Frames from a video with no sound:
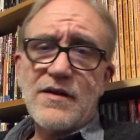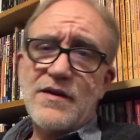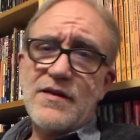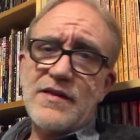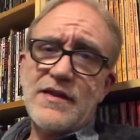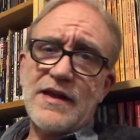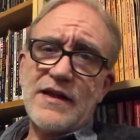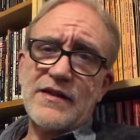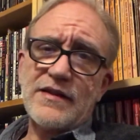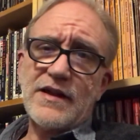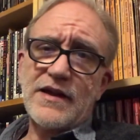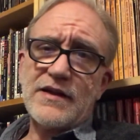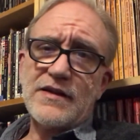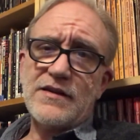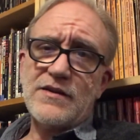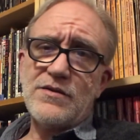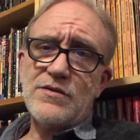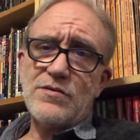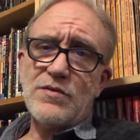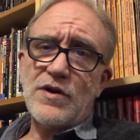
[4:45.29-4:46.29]
That like
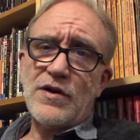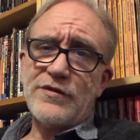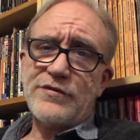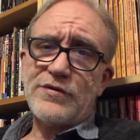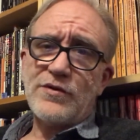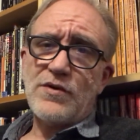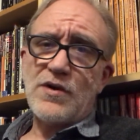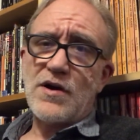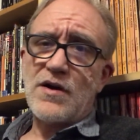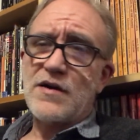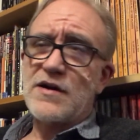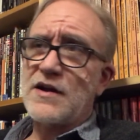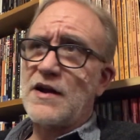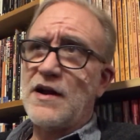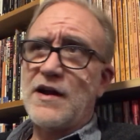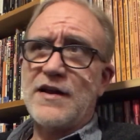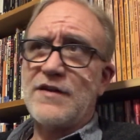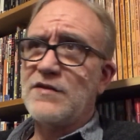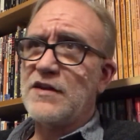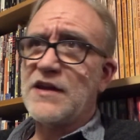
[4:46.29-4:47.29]
you also are
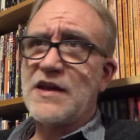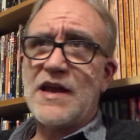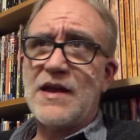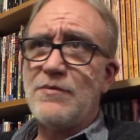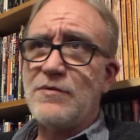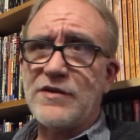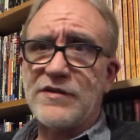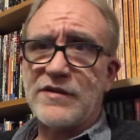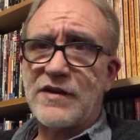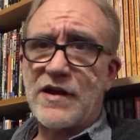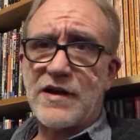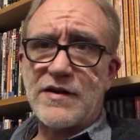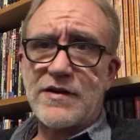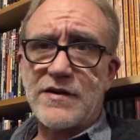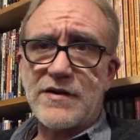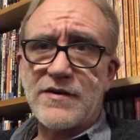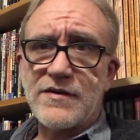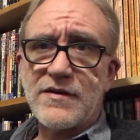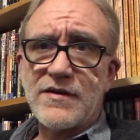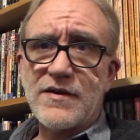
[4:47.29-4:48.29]
kind of a game
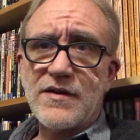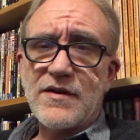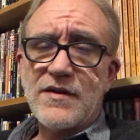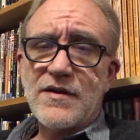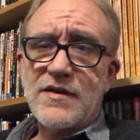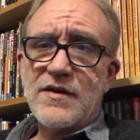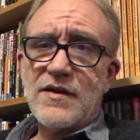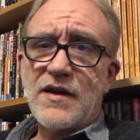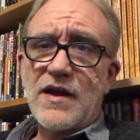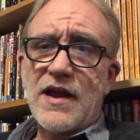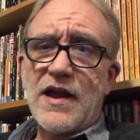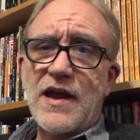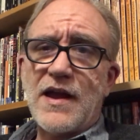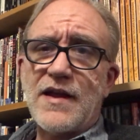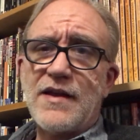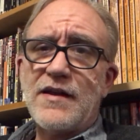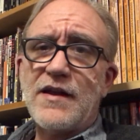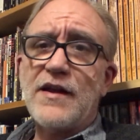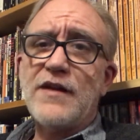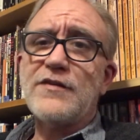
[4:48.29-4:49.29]
designer,
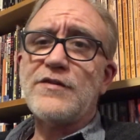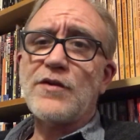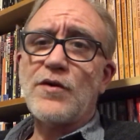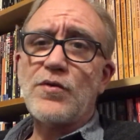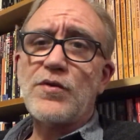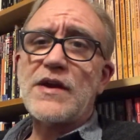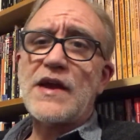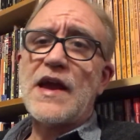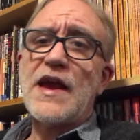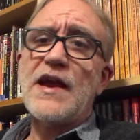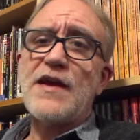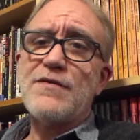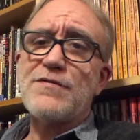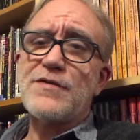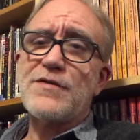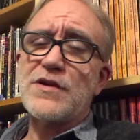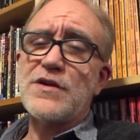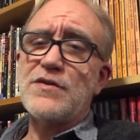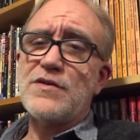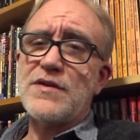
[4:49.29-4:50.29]
and it's okay for
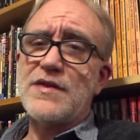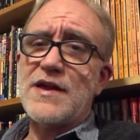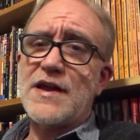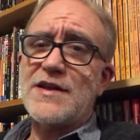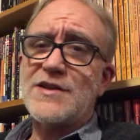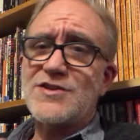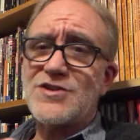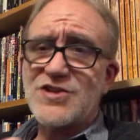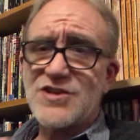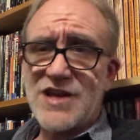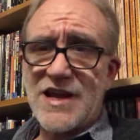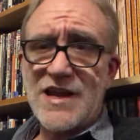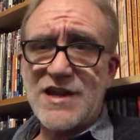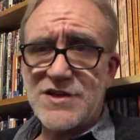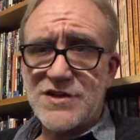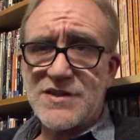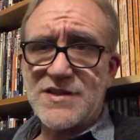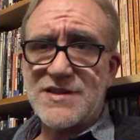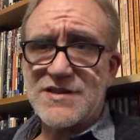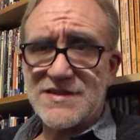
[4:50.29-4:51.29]
you to then
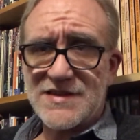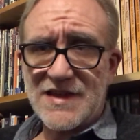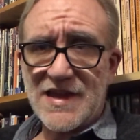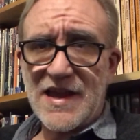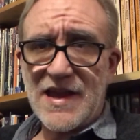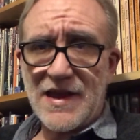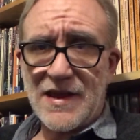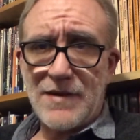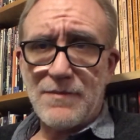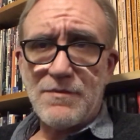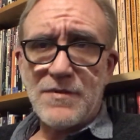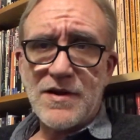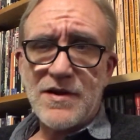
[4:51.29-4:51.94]
change this game,